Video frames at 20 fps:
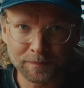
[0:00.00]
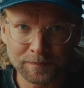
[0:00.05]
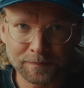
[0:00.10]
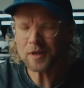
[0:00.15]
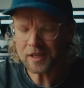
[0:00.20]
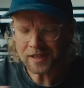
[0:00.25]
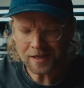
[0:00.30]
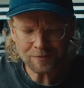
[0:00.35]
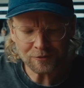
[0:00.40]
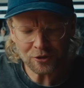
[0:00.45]

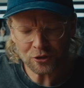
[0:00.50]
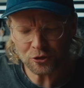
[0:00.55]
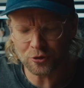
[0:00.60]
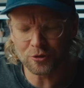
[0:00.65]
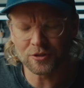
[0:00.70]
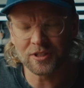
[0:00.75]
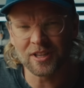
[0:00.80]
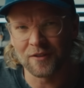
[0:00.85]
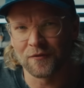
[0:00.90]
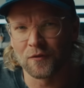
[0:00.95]
When it comes to
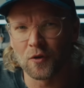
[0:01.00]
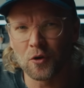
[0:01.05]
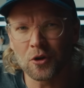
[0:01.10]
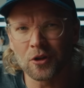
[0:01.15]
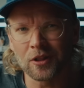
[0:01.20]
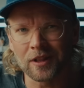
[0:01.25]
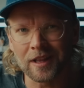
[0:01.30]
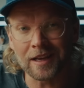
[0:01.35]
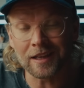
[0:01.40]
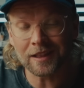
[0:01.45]
choosing a
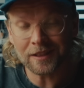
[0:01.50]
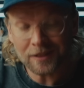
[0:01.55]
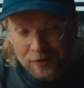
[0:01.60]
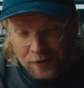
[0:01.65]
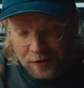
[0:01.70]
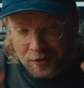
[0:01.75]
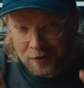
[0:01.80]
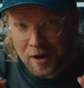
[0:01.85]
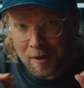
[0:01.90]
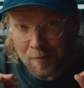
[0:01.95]
focal length,
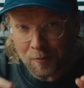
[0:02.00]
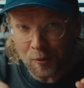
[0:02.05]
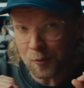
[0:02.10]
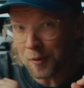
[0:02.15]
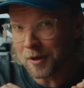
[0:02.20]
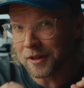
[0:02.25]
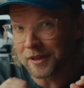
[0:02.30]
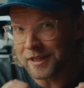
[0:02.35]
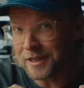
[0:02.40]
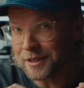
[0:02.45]
the number
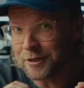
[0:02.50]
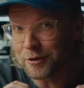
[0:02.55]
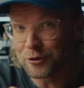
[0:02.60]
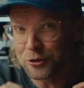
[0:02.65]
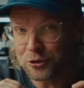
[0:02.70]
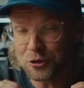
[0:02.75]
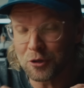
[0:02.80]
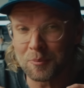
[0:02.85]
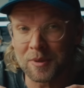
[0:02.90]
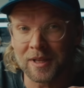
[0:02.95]
one thing you
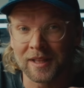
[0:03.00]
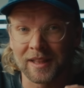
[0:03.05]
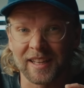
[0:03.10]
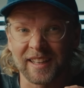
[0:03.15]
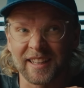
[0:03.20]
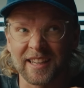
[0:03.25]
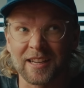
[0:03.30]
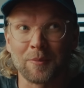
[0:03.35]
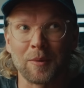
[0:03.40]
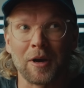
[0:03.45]
should be
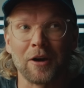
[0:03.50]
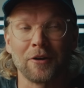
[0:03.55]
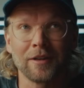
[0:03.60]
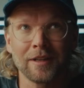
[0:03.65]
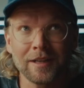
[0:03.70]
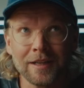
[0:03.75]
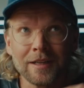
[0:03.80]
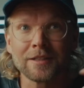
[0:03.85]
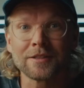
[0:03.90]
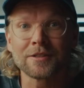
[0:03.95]
thinking
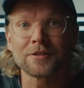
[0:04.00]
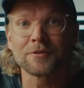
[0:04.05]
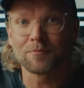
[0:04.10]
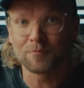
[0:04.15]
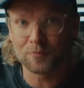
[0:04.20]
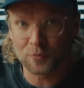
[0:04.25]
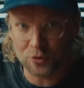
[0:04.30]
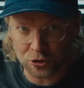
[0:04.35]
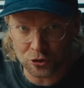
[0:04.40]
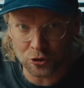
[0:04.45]
about is
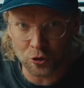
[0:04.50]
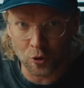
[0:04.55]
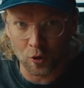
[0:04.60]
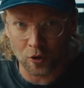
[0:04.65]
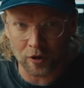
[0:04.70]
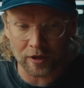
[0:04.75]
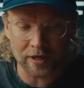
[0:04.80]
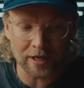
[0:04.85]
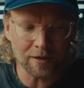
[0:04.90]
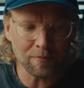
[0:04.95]

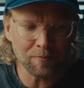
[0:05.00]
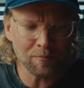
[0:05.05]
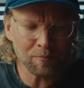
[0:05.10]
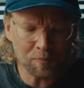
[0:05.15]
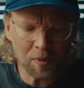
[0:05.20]
story,